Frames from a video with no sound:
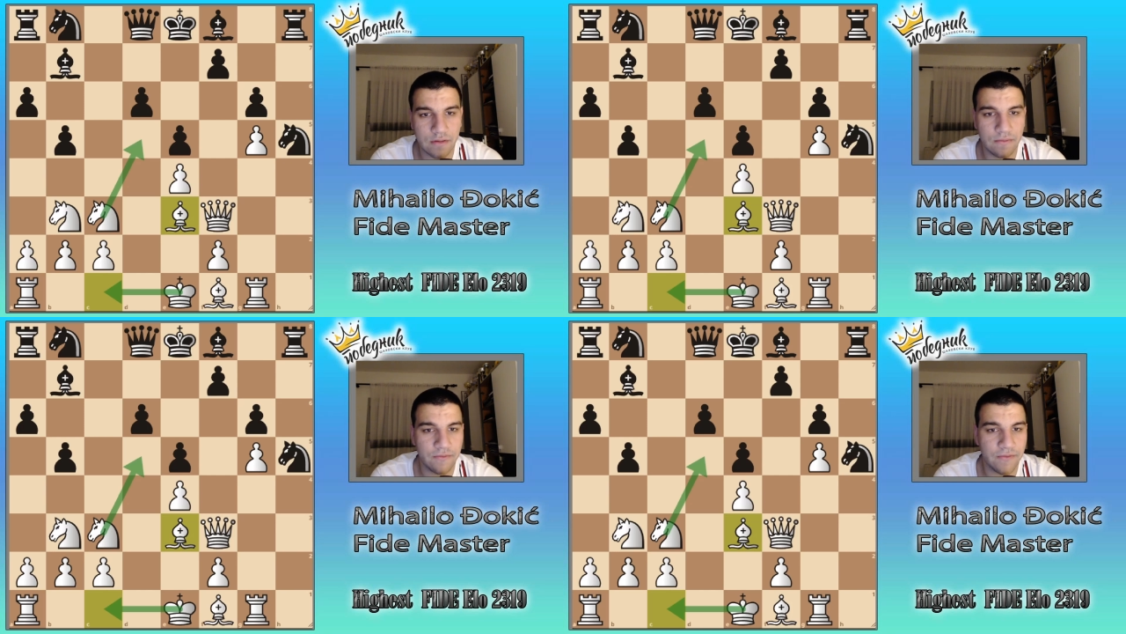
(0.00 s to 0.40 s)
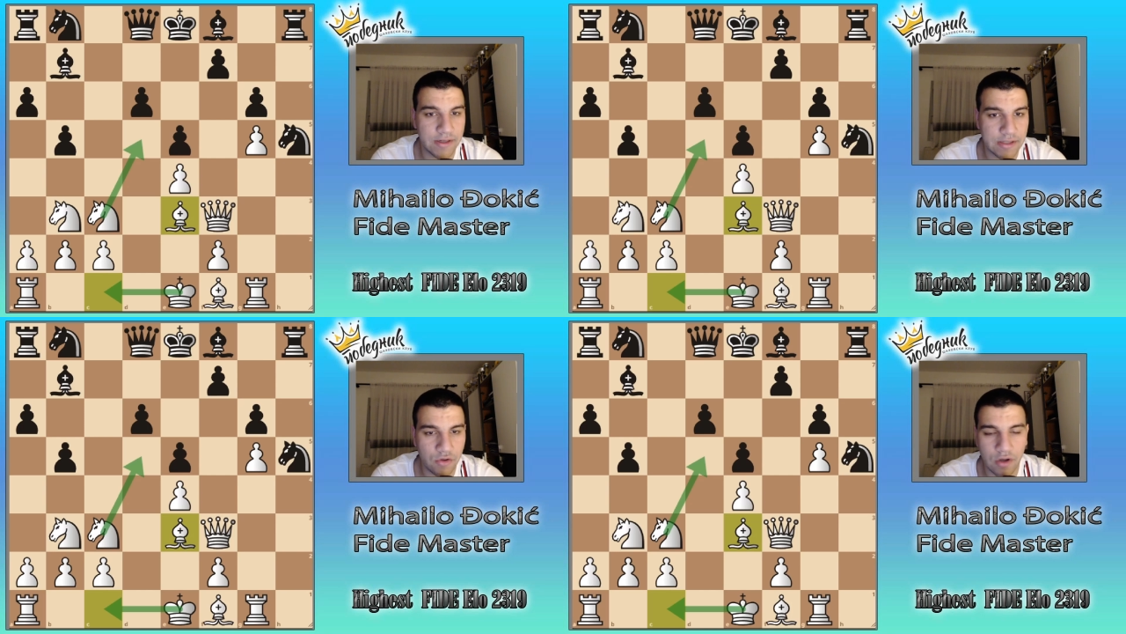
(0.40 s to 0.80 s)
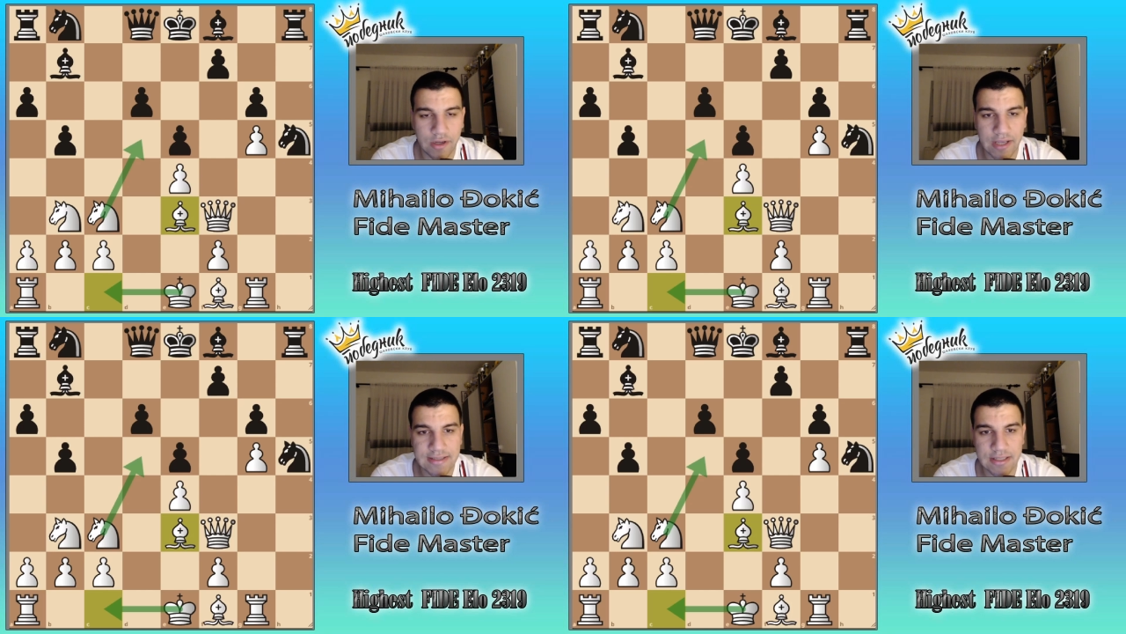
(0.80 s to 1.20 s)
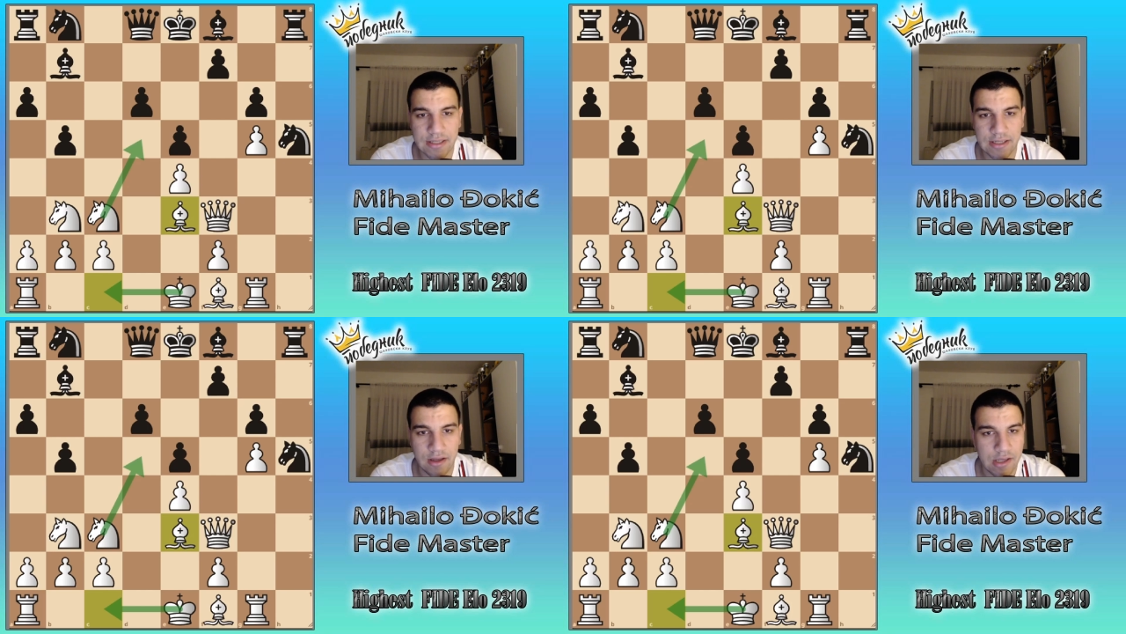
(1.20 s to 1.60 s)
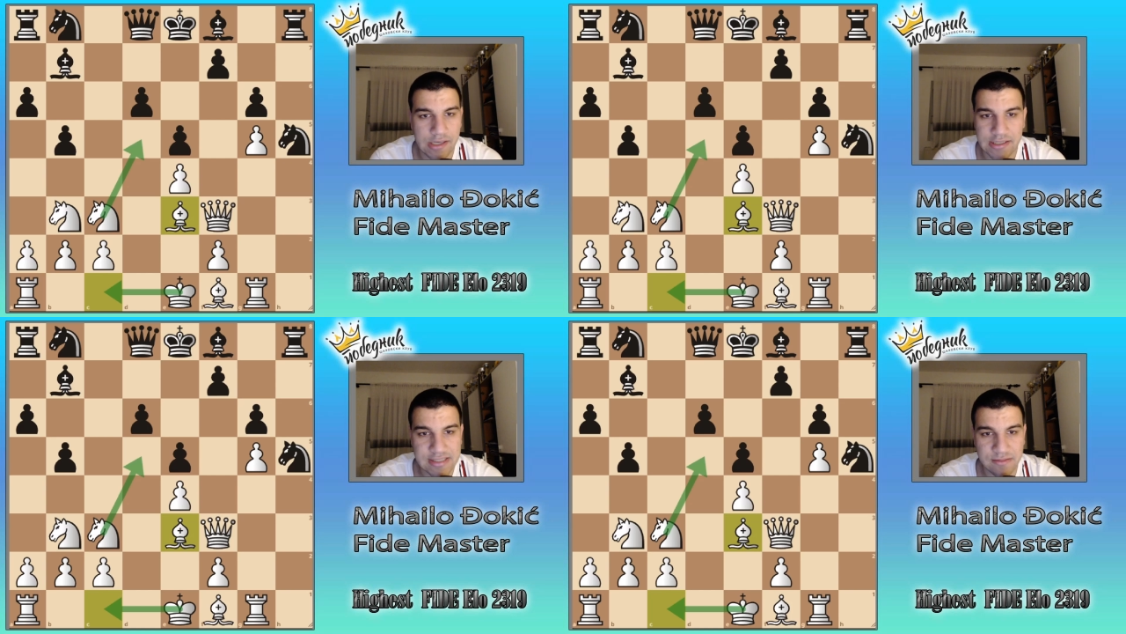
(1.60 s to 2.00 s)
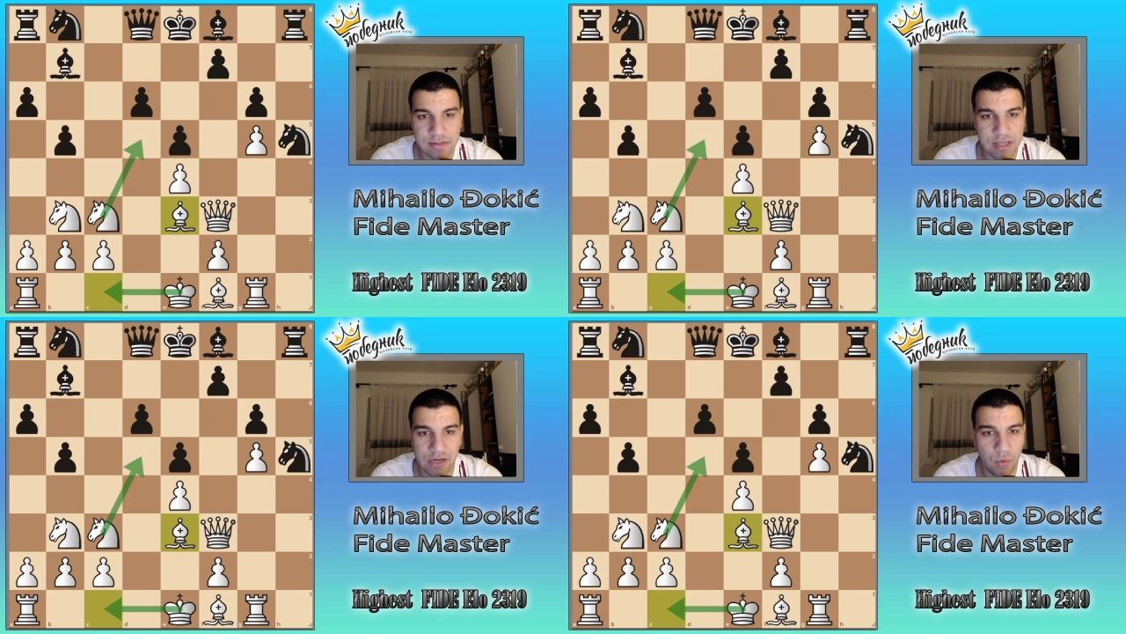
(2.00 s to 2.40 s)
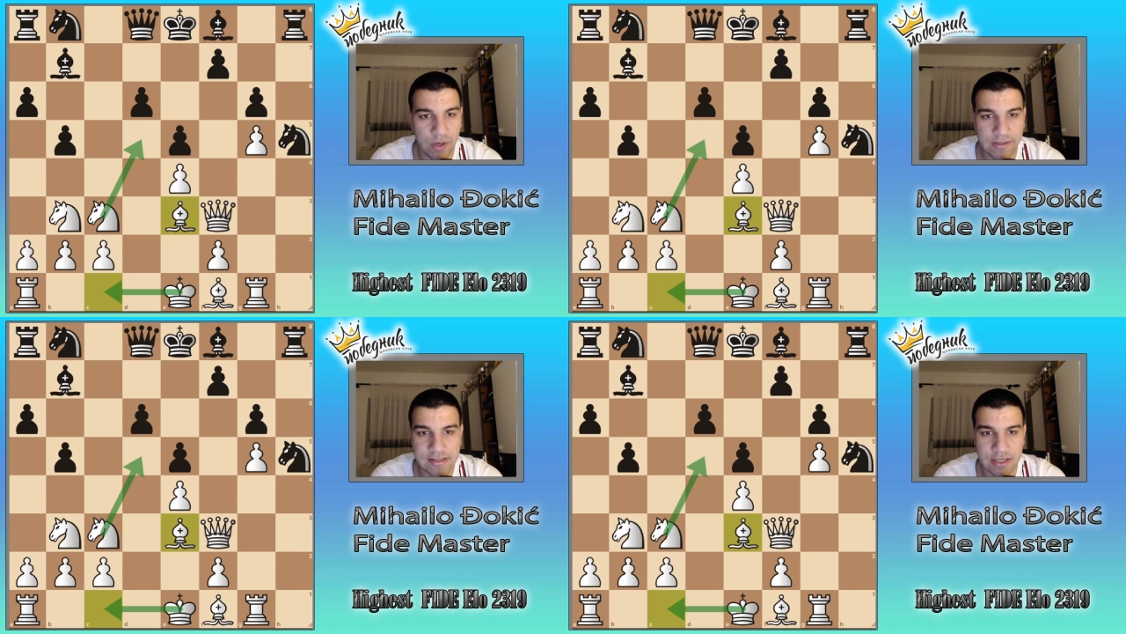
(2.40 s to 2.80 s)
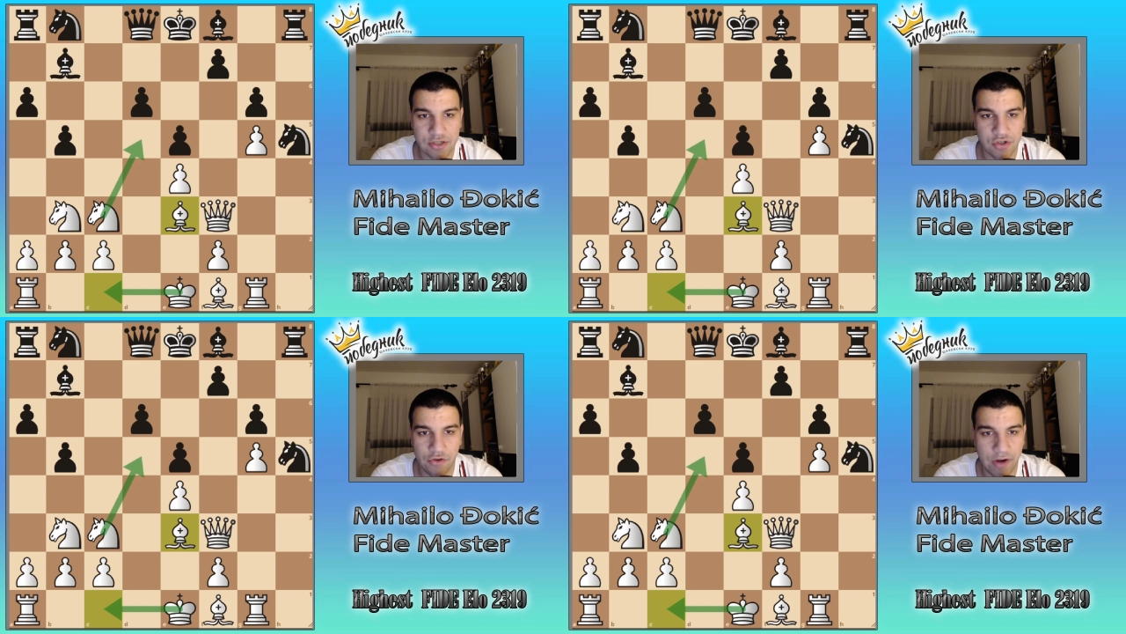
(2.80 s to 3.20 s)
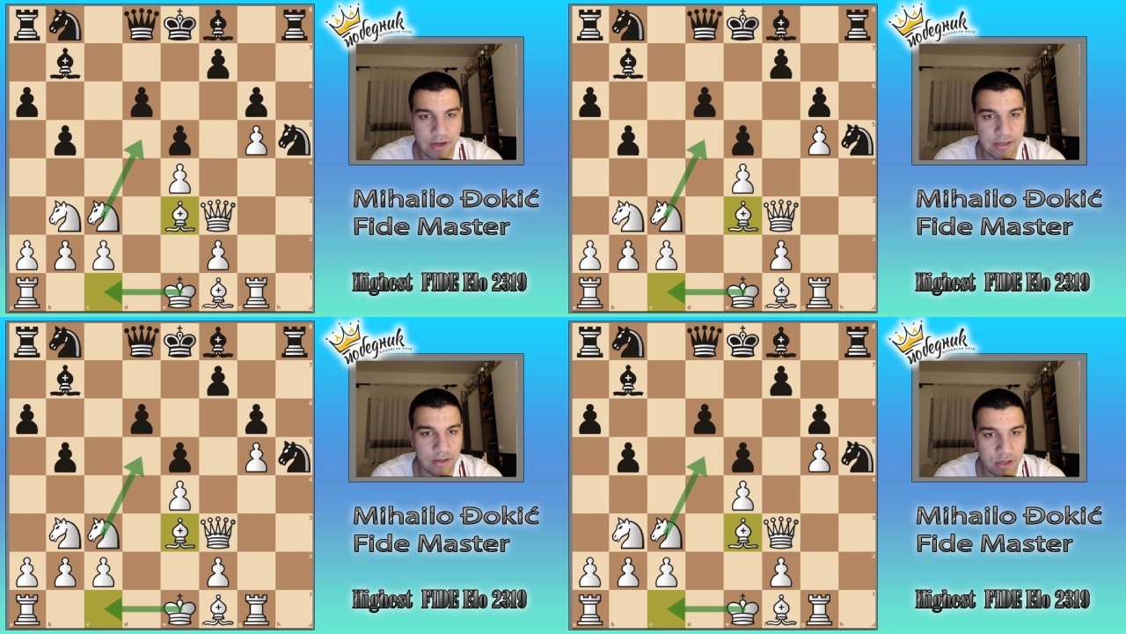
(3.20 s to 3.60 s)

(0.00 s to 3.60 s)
finding long castling, it seems like white is actually running